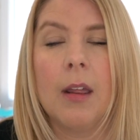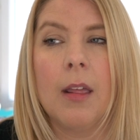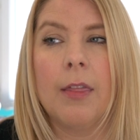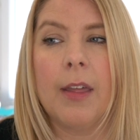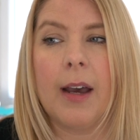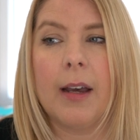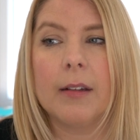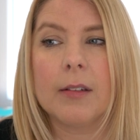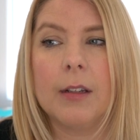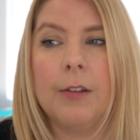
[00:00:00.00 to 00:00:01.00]

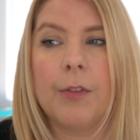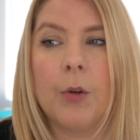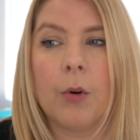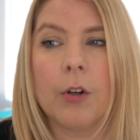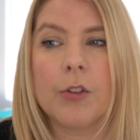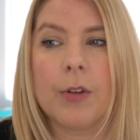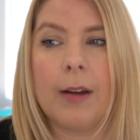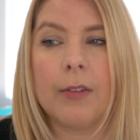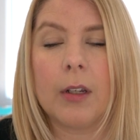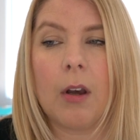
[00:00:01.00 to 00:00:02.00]
that if you're
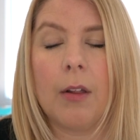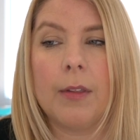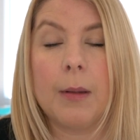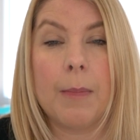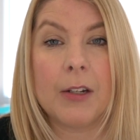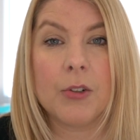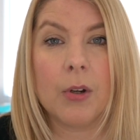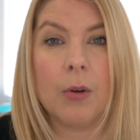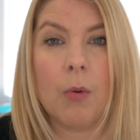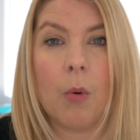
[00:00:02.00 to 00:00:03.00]
traveling on the
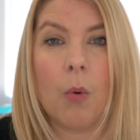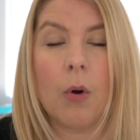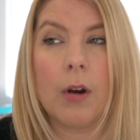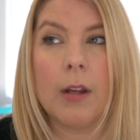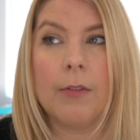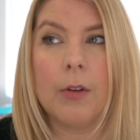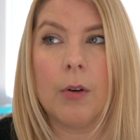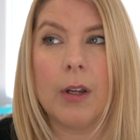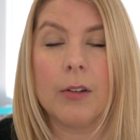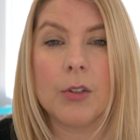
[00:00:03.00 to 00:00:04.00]
metro or if
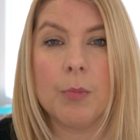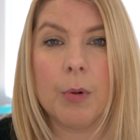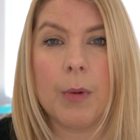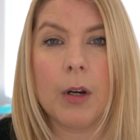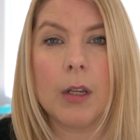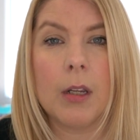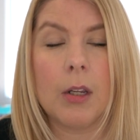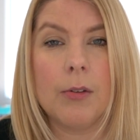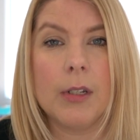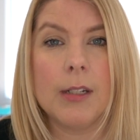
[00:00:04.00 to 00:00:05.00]
you're in a supermarket,
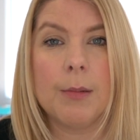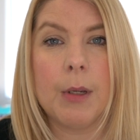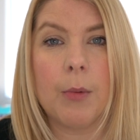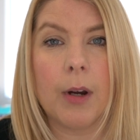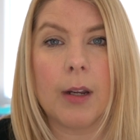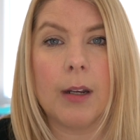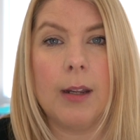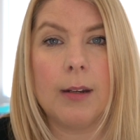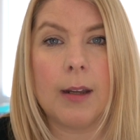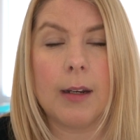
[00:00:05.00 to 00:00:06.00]
you need to be wearing an
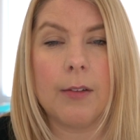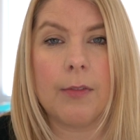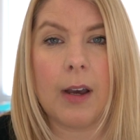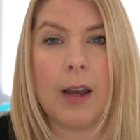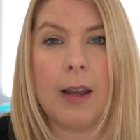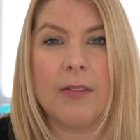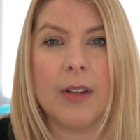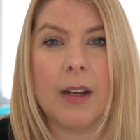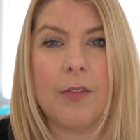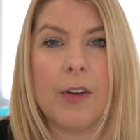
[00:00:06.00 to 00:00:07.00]
N95,
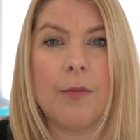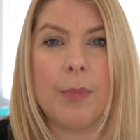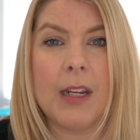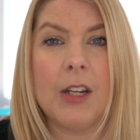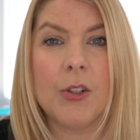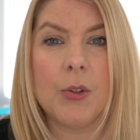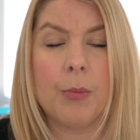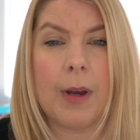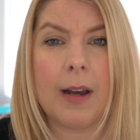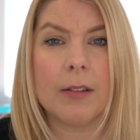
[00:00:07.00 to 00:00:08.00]
an
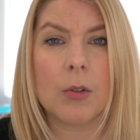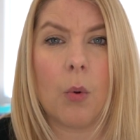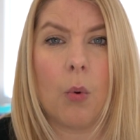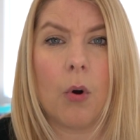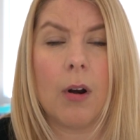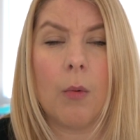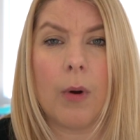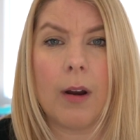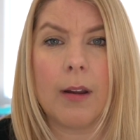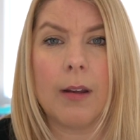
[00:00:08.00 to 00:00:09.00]
FFP2 mask, or
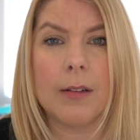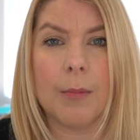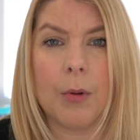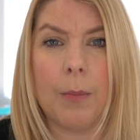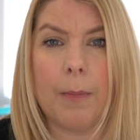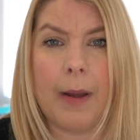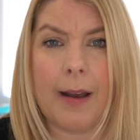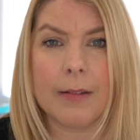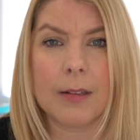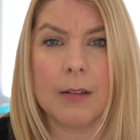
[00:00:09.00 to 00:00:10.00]
wearing a double
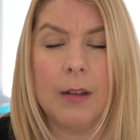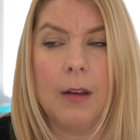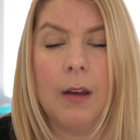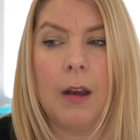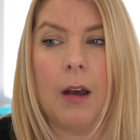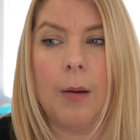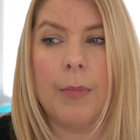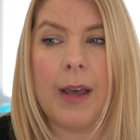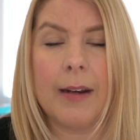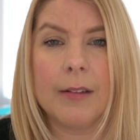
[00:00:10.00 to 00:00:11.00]
mask.
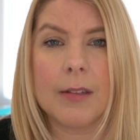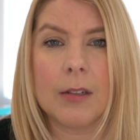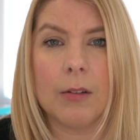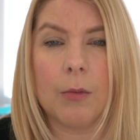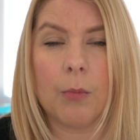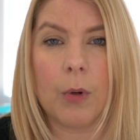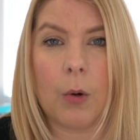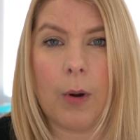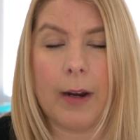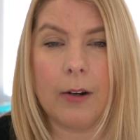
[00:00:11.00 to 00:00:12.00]
That is still
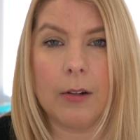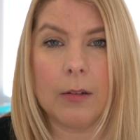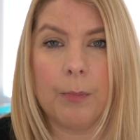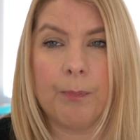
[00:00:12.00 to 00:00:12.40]
required.